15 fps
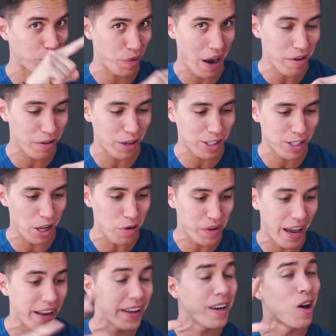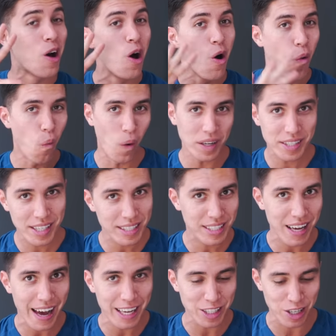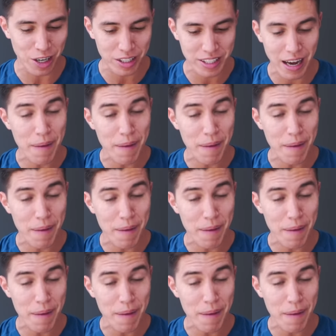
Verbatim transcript: router is located. Once this guy is hooked